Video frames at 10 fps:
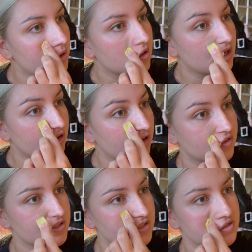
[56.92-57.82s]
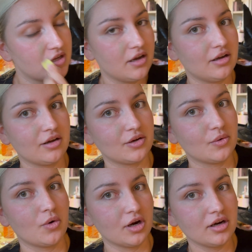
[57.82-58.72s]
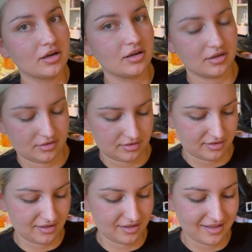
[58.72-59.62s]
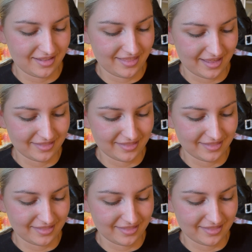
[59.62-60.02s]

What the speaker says: If this is not gonna work, then the